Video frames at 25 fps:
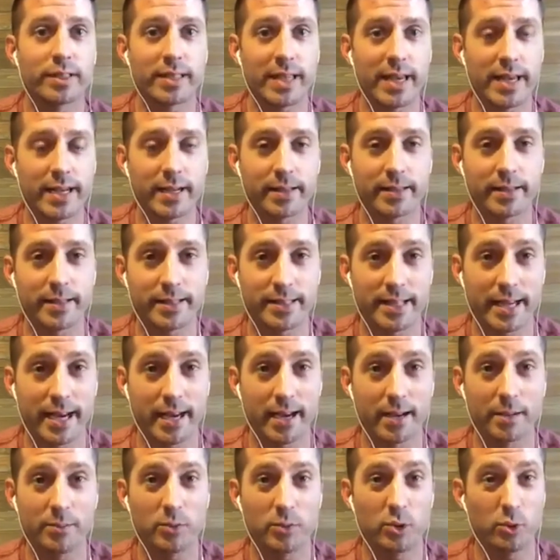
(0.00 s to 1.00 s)
has taken the
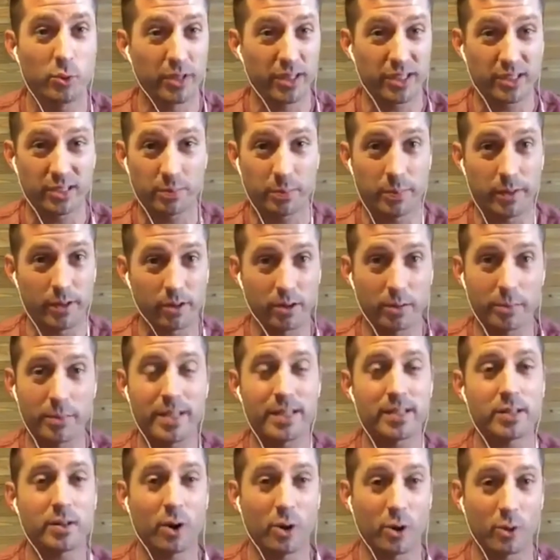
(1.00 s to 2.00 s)
time to
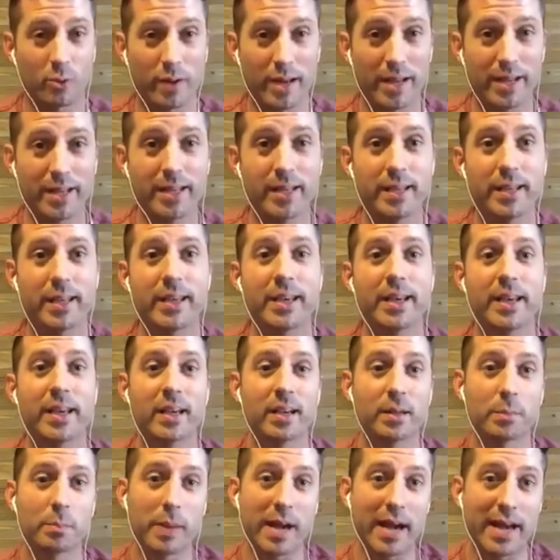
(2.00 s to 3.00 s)
experiment already
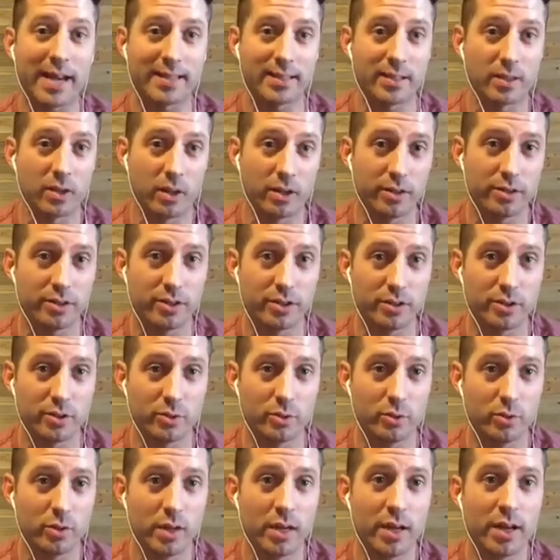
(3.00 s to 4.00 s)
and can pass it on to
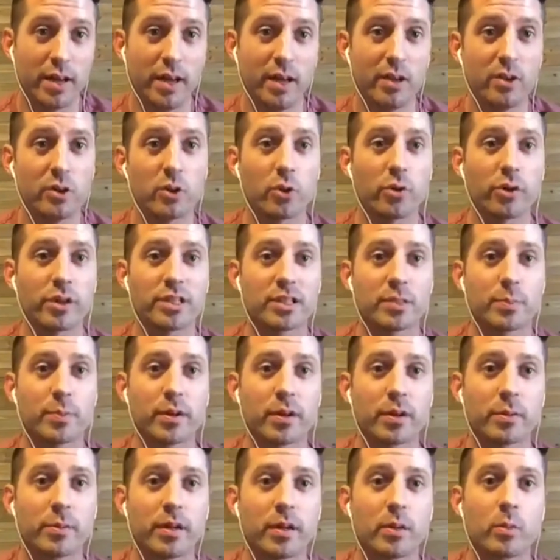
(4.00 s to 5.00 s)
you, and your
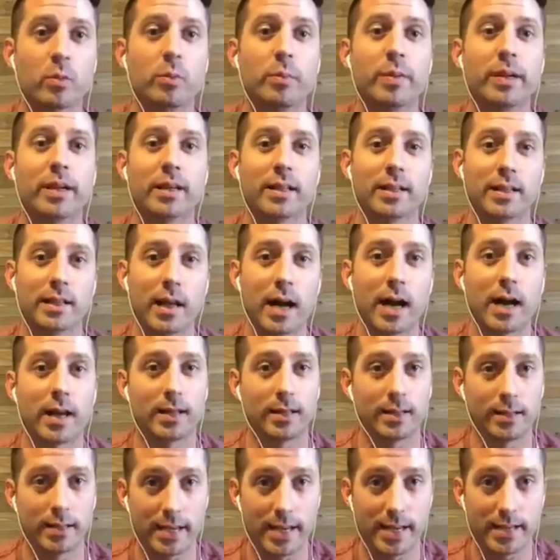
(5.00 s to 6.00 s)
experiment will be a
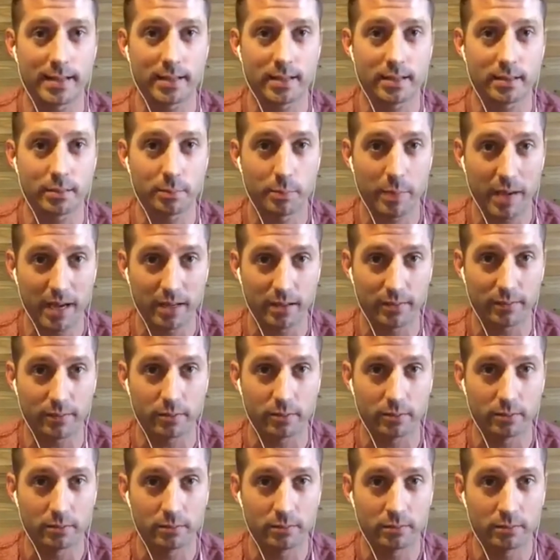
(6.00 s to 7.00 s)
lot less
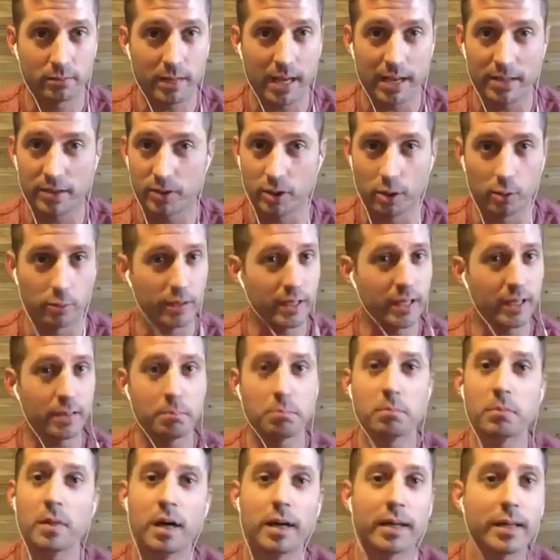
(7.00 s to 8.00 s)
painful. I don't
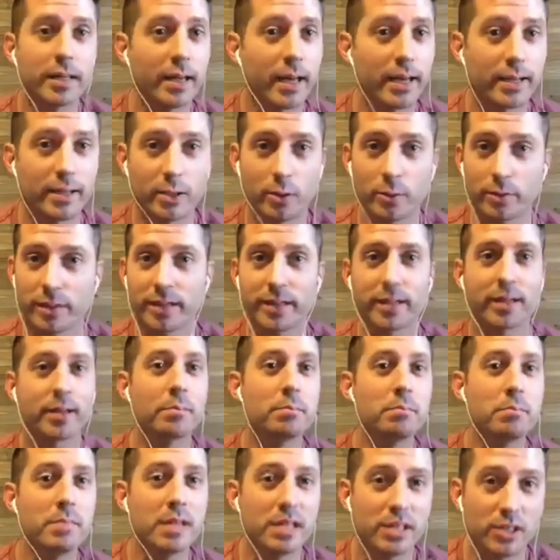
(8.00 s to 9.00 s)
get money, I don't get
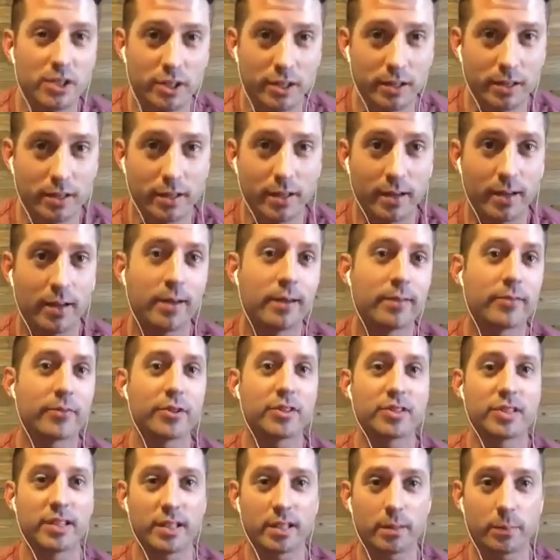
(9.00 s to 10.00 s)
commission
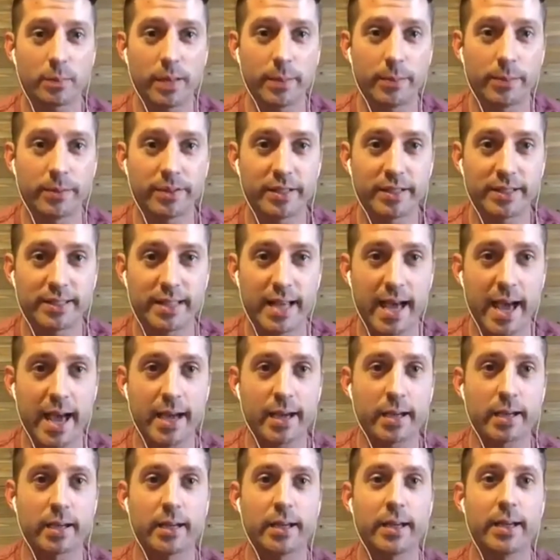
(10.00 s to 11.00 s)
for sending people to
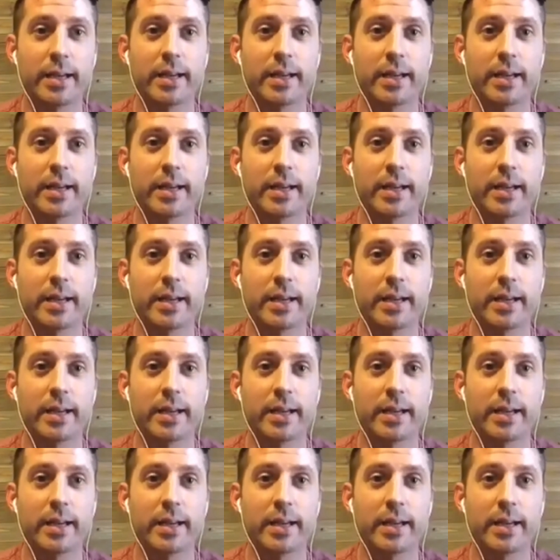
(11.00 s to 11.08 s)
Zach.